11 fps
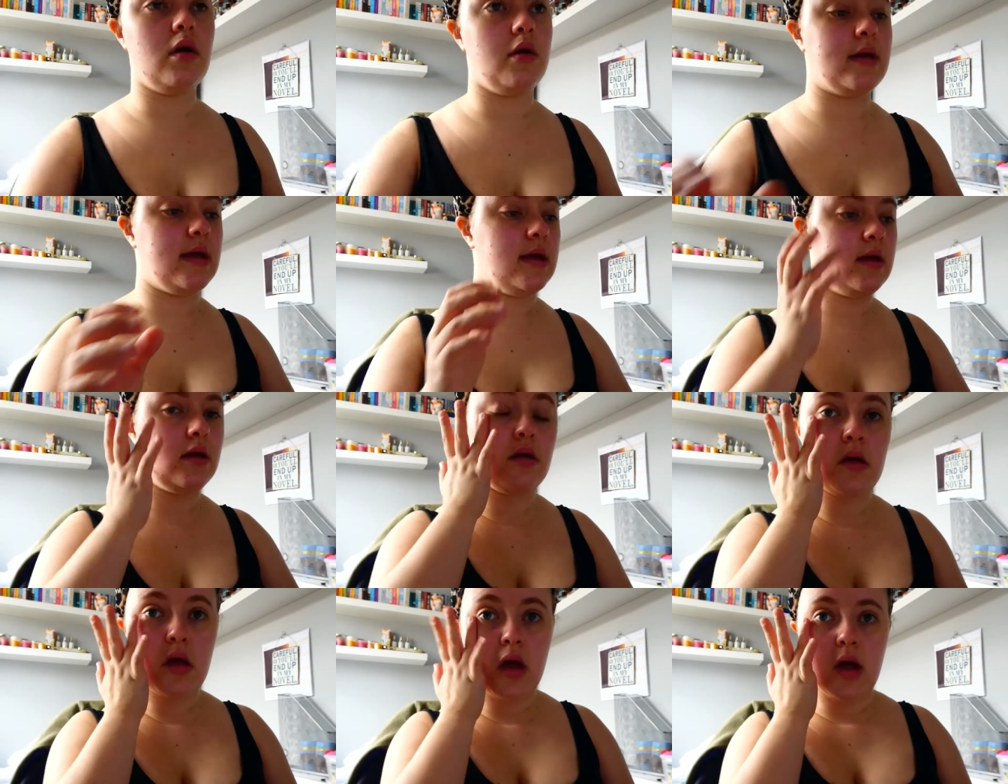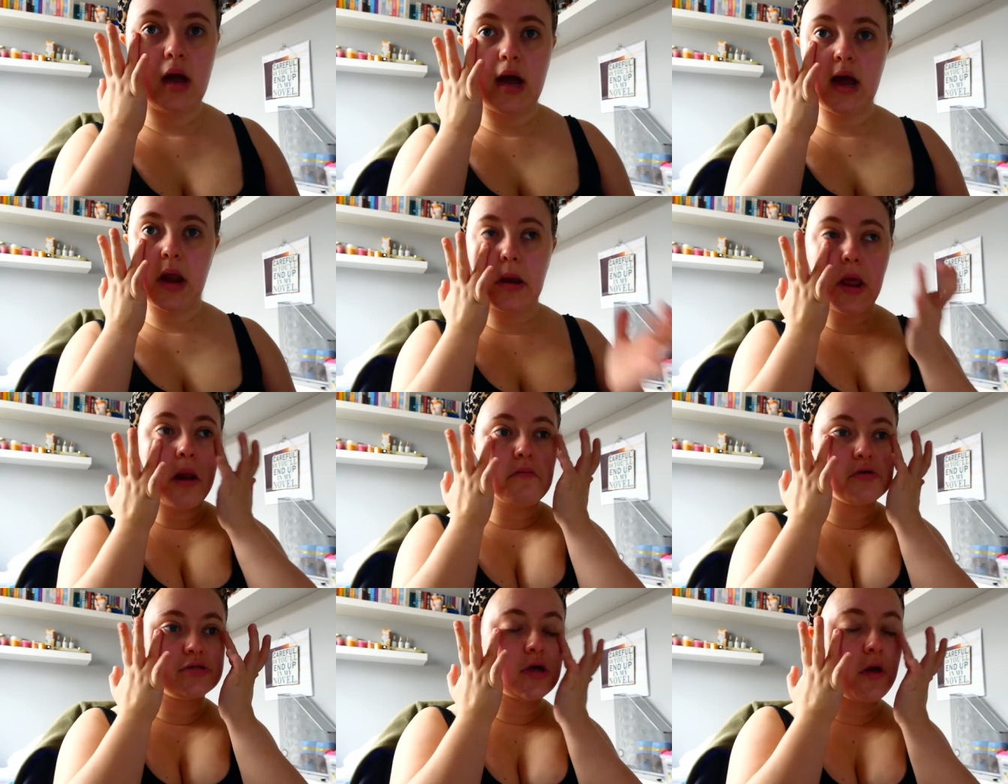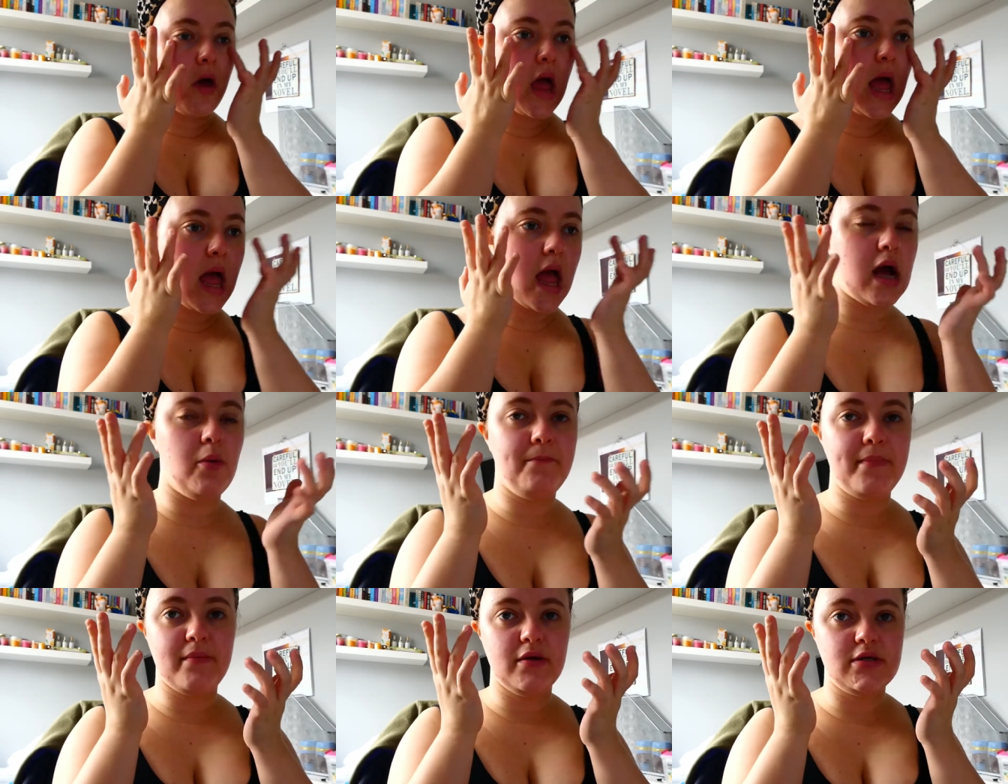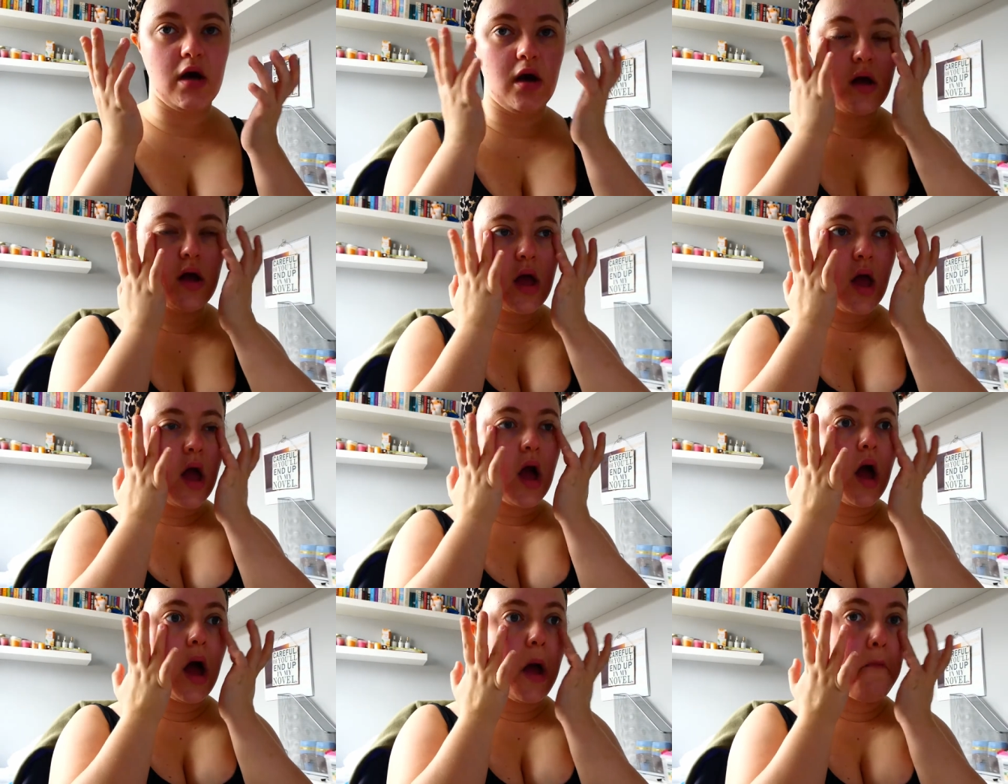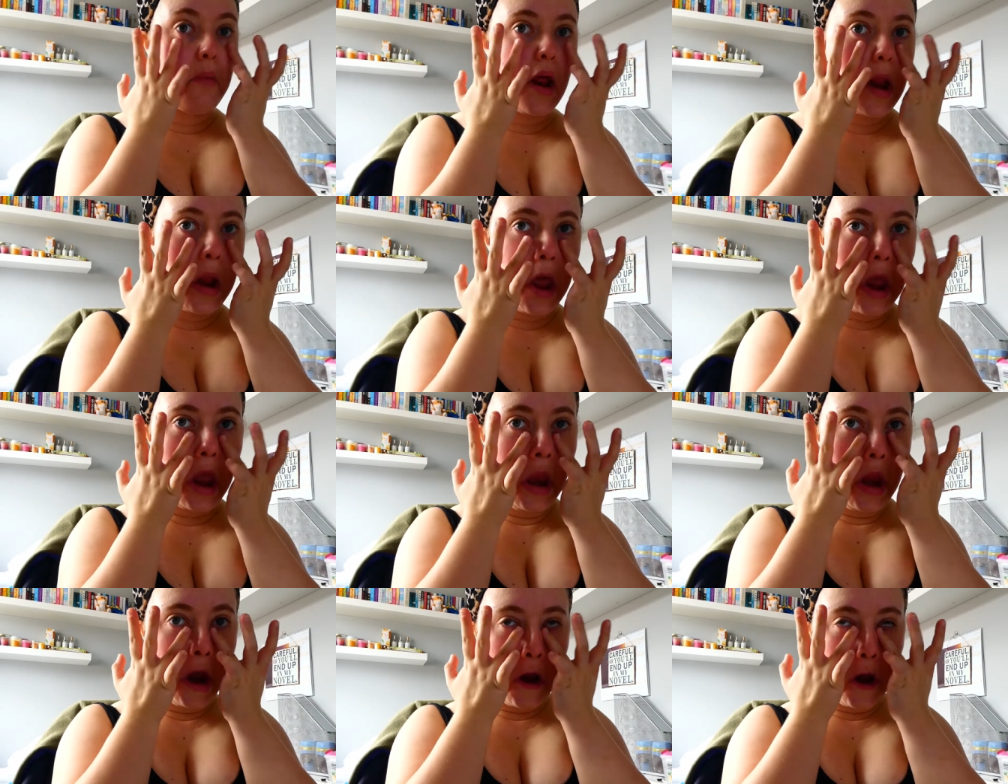Okay, and then I'm just gonna, ow, bit my tongue, uh, blend that in.